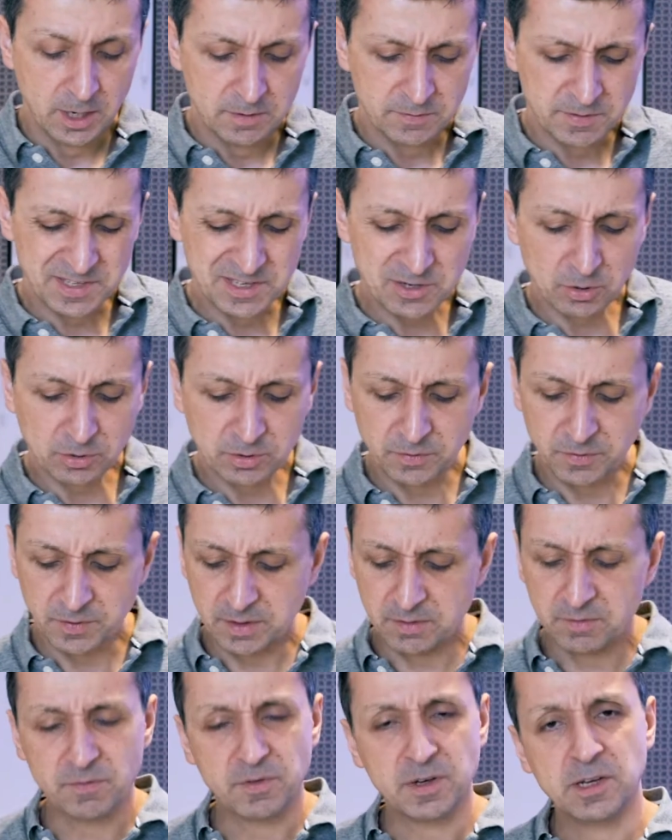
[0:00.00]
Photography
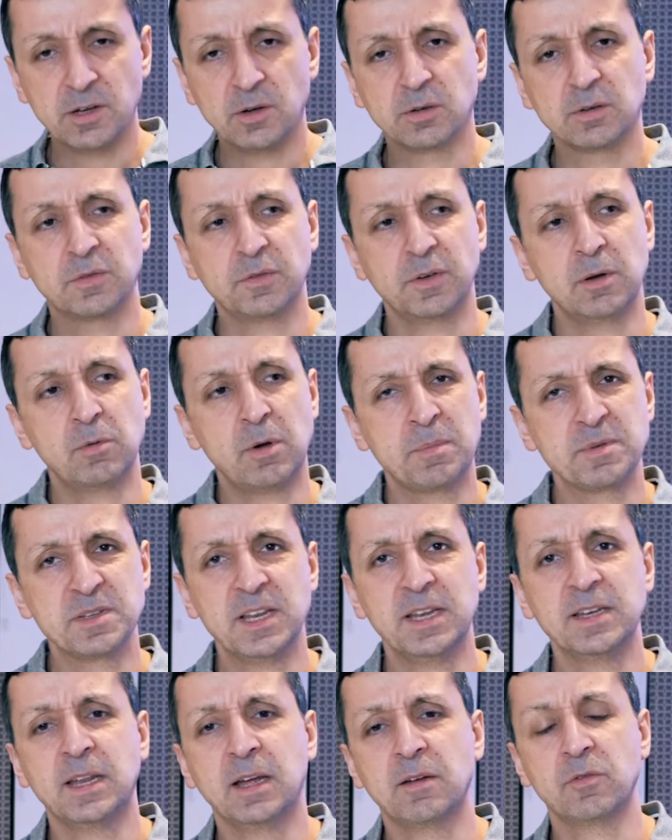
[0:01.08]
and videography
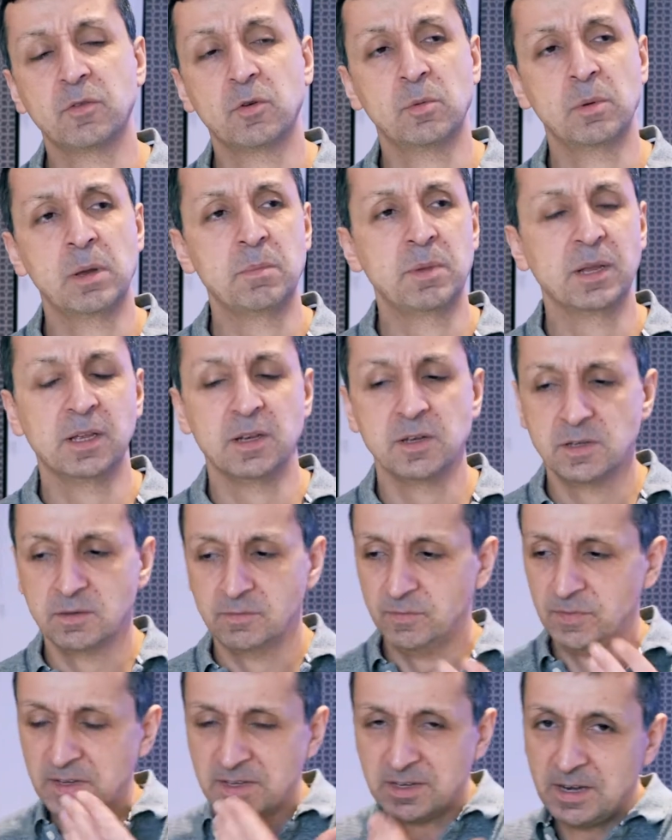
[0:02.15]
represent that for me, because
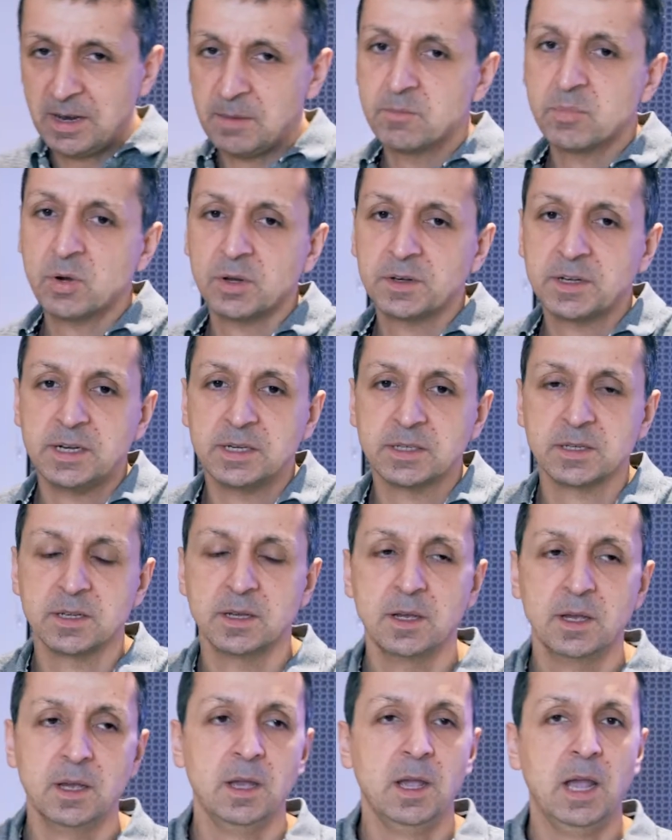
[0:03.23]
there's an end product,
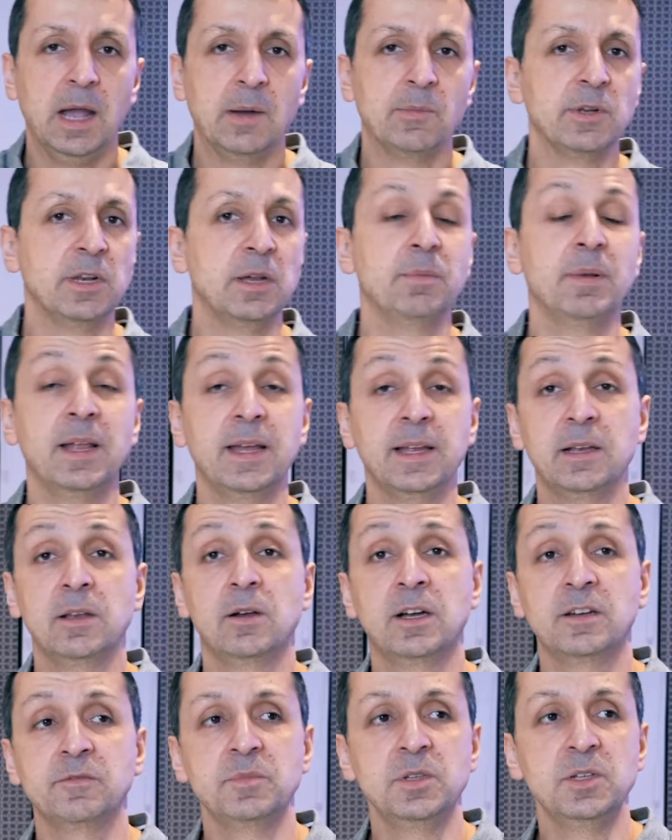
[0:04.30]
and when I play
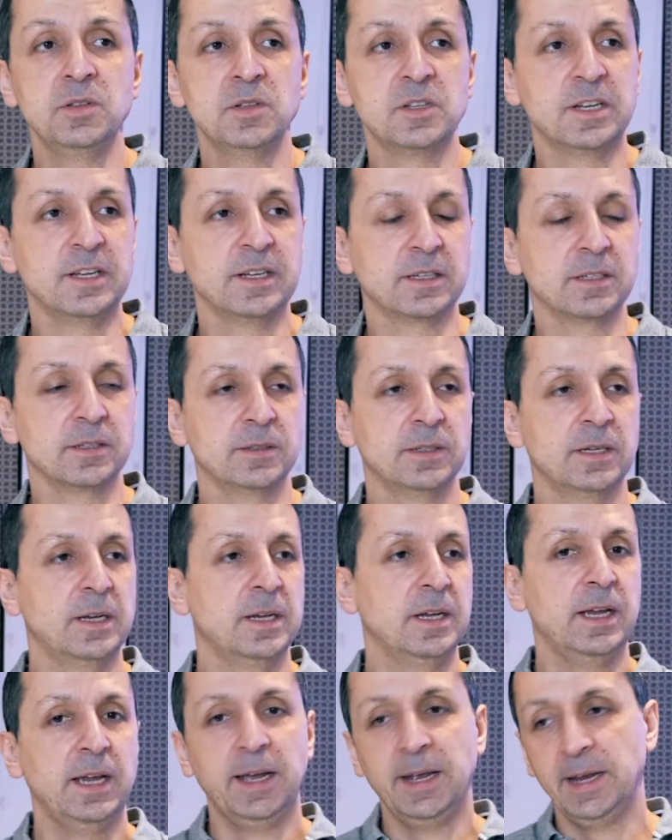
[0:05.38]
live music,
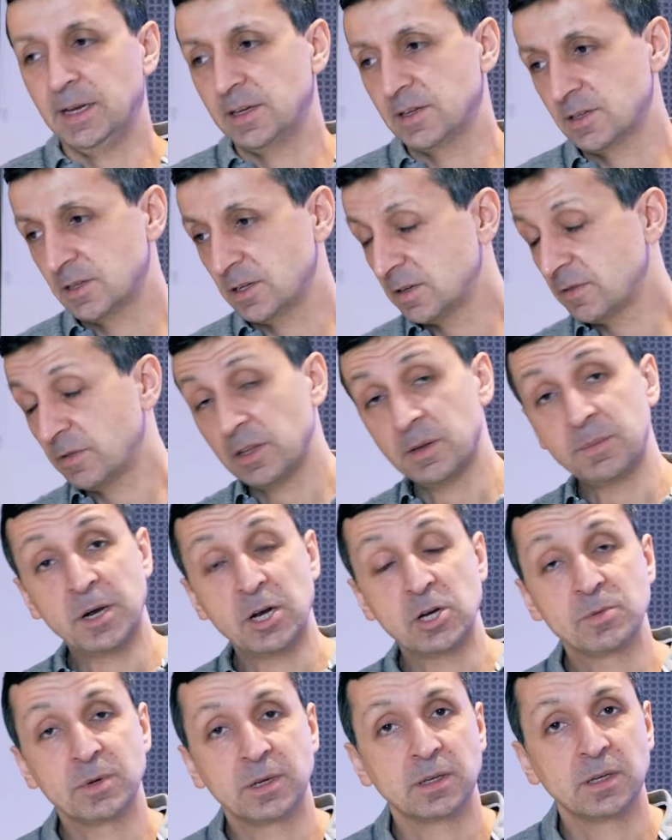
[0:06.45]
it's just for the
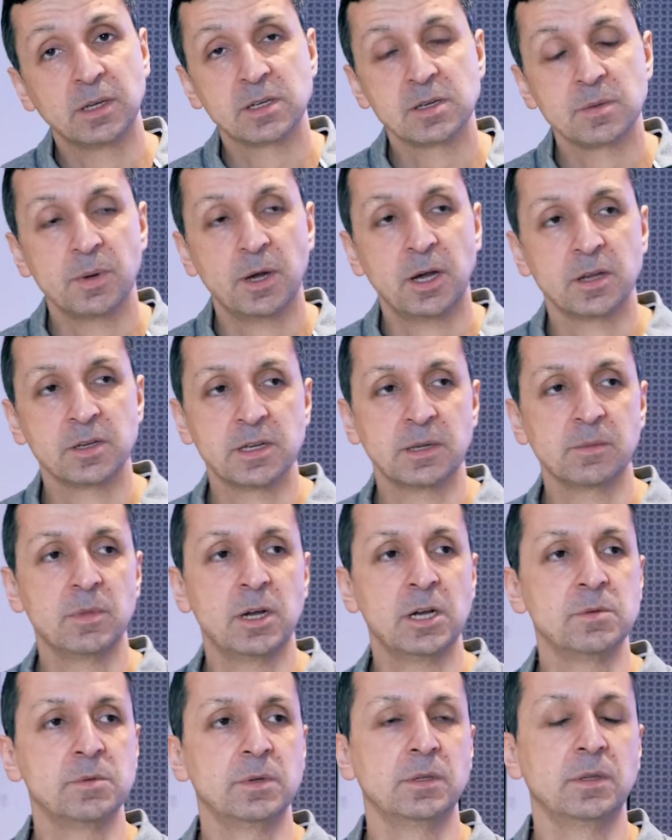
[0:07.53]
moment, it's a passing
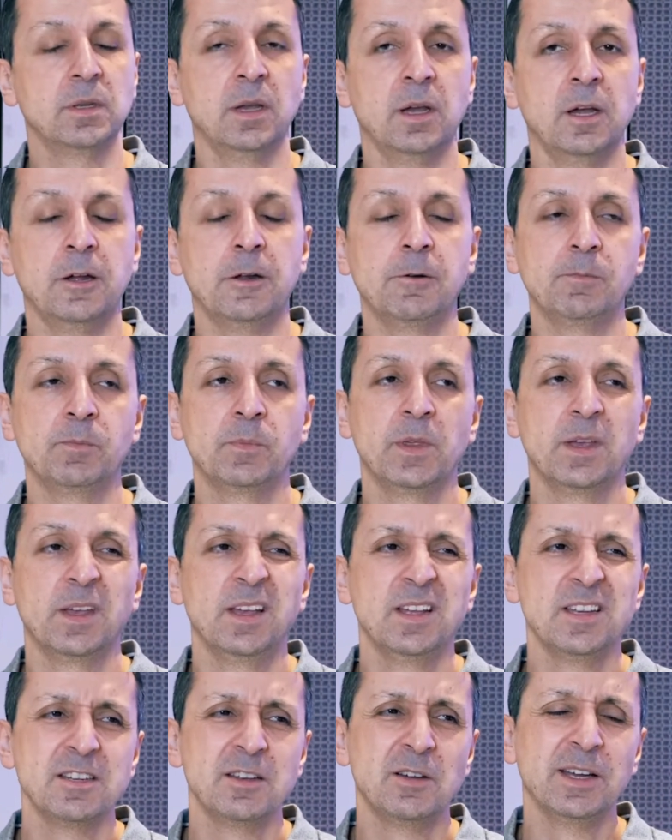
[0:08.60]
moment.
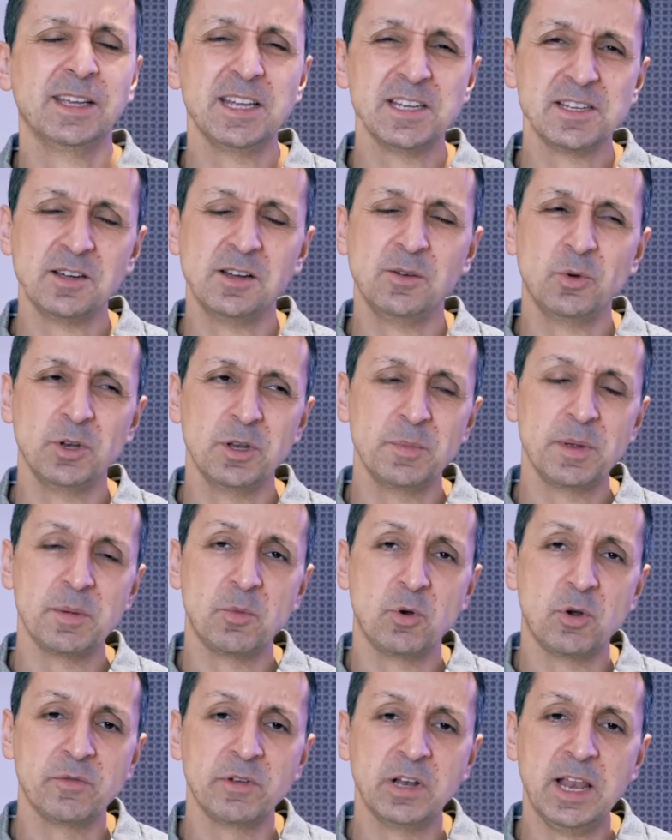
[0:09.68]
So I guess I want a bit
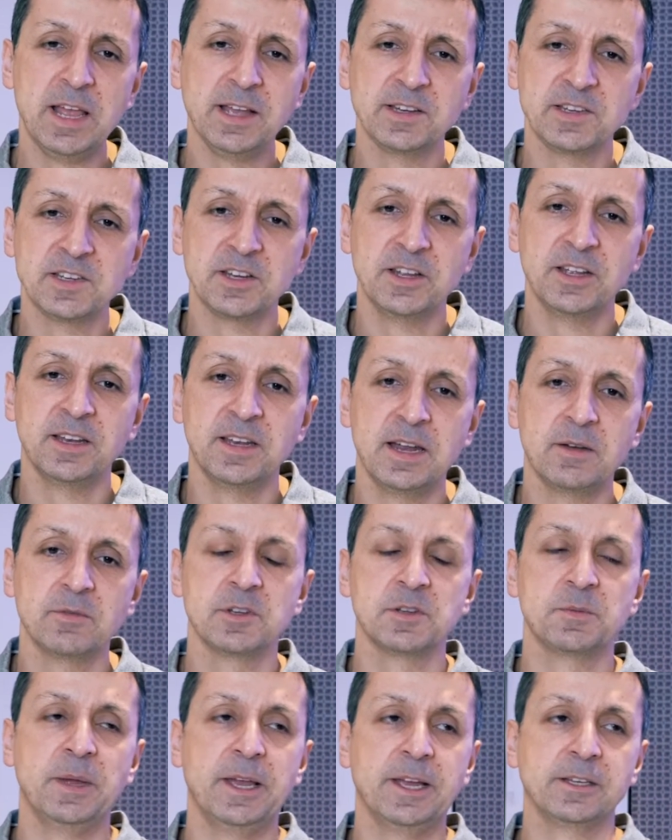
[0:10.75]
more of a legacy in that
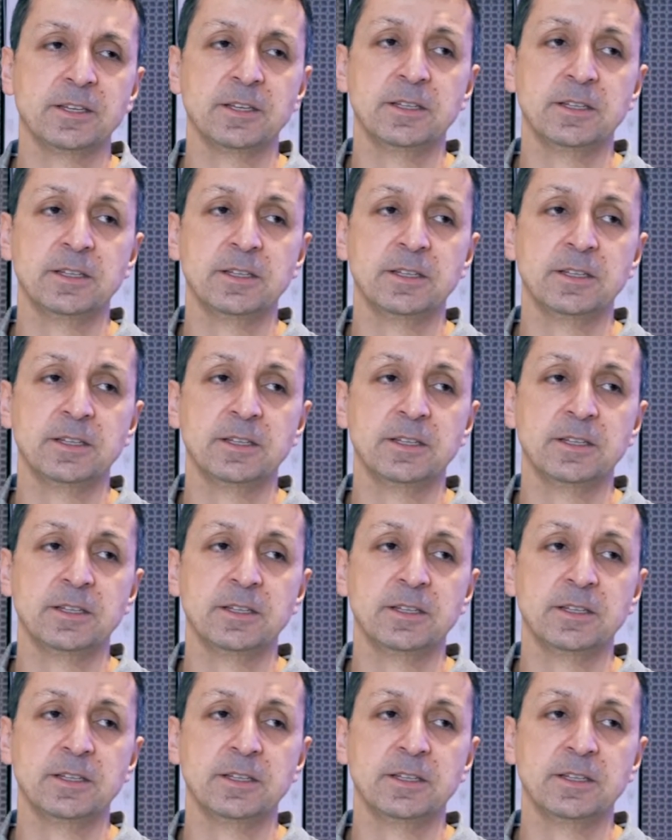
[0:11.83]
respect,